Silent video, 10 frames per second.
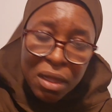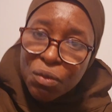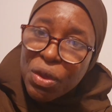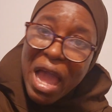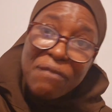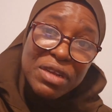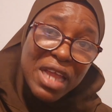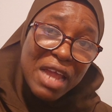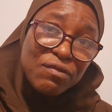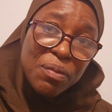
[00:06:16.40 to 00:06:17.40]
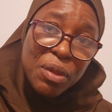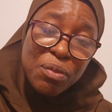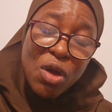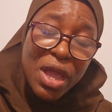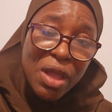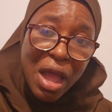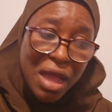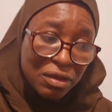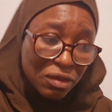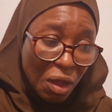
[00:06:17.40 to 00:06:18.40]
We haven't heard from the boy.
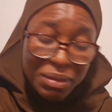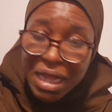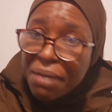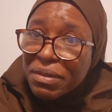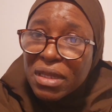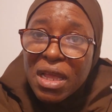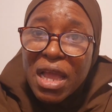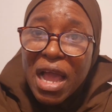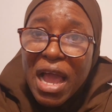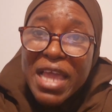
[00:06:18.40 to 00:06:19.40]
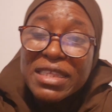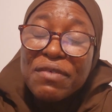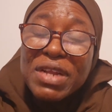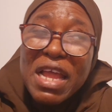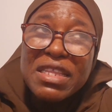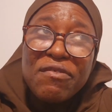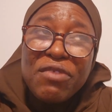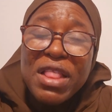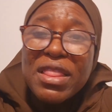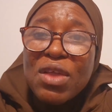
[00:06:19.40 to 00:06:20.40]
Sometimes it's even a
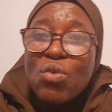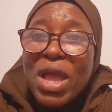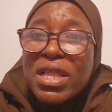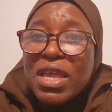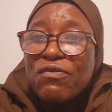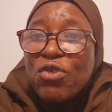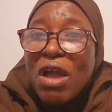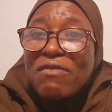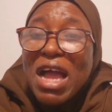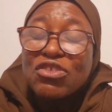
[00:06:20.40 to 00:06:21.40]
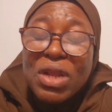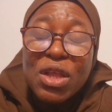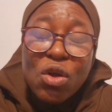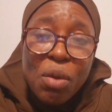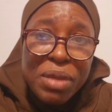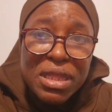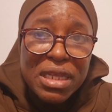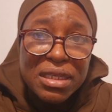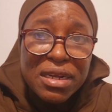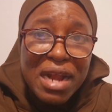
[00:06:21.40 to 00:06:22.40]
different thing if you have actually
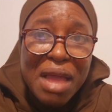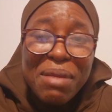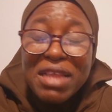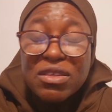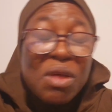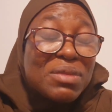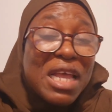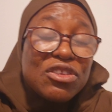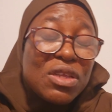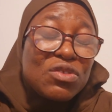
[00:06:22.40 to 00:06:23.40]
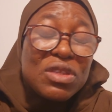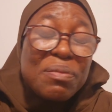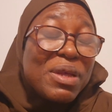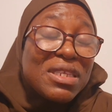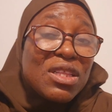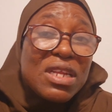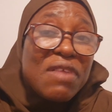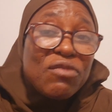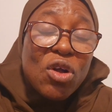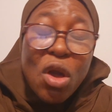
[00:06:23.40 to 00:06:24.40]
committed the crime, and sometimes it's the person
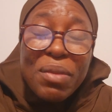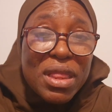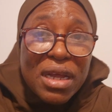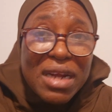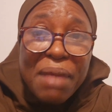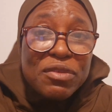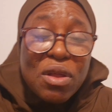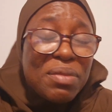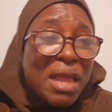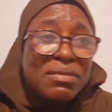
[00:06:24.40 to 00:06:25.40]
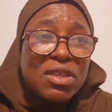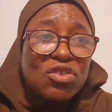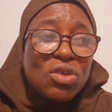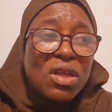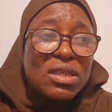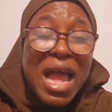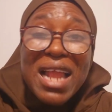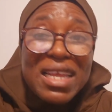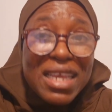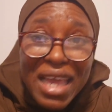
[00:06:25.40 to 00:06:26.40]
didn't even commit the crime. Sometimes it's just
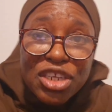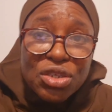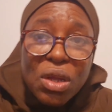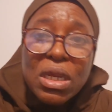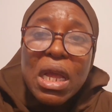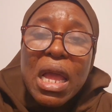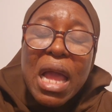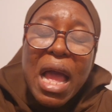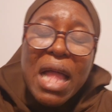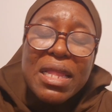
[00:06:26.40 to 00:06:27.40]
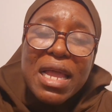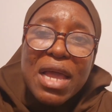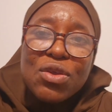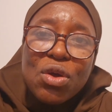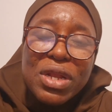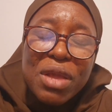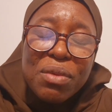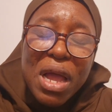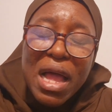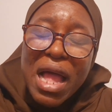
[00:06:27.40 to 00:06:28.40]
allegation, and
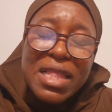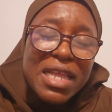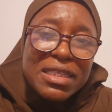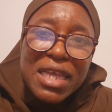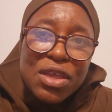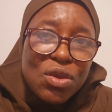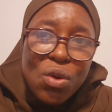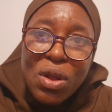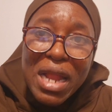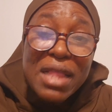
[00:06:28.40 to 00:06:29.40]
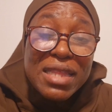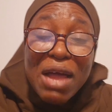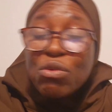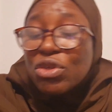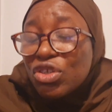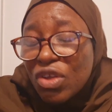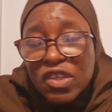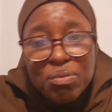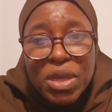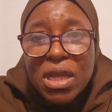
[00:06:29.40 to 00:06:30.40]
and they take you on, and that would
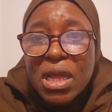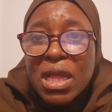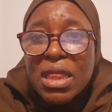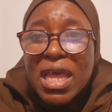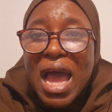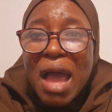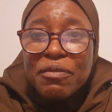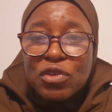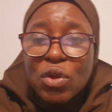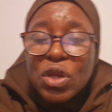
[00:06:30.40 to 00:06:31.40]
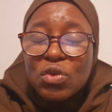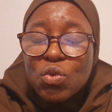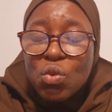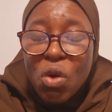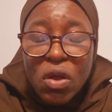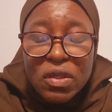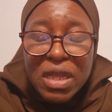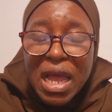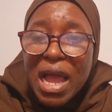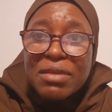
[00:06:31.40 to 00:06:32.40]
just be the absolute worst.
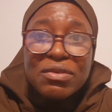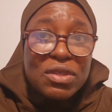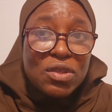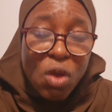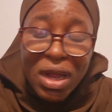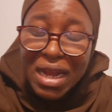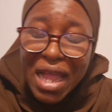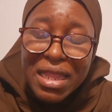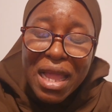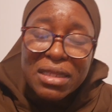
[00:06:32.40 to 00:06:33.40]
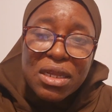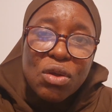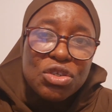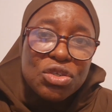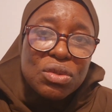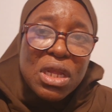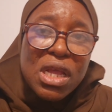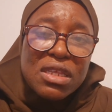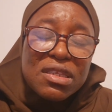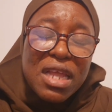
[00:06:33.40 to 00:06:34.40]
So glad that the Osun
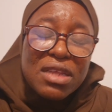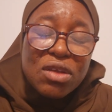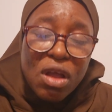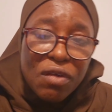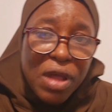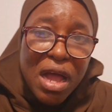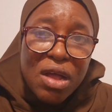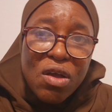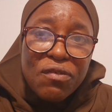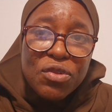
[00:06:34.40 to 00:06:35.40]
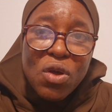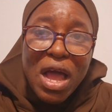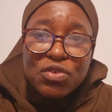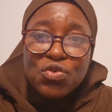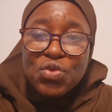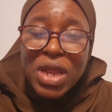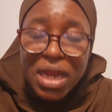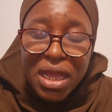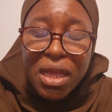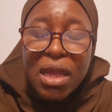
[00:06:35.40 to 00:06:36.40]
State governor has
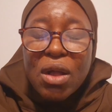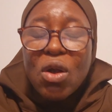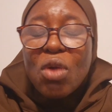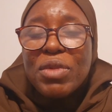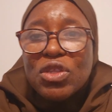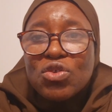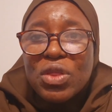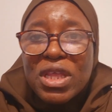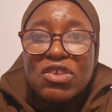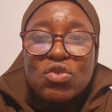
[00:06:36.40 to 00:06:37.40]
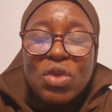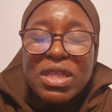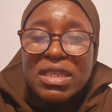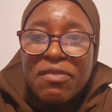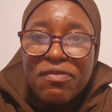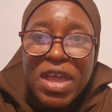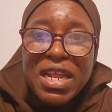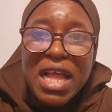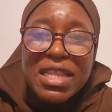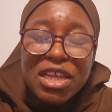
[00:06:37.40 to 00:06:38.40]
really come into this to
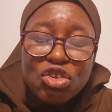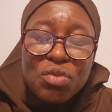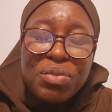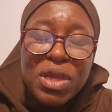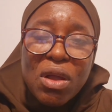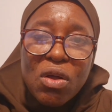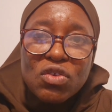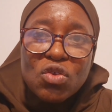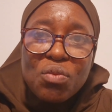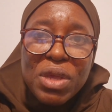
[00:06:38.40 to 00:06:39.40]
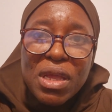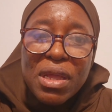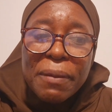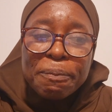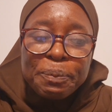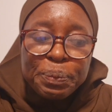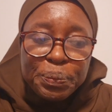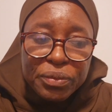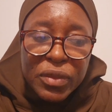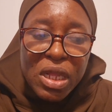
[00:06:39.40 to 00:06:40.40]
intervene, and there should also be
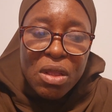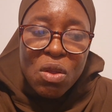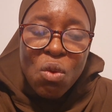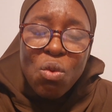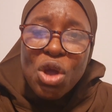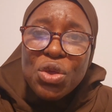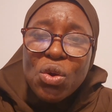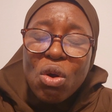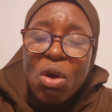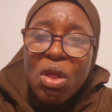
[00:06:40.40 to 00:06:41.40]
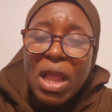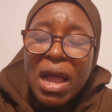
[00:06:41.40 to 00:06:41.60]
what you call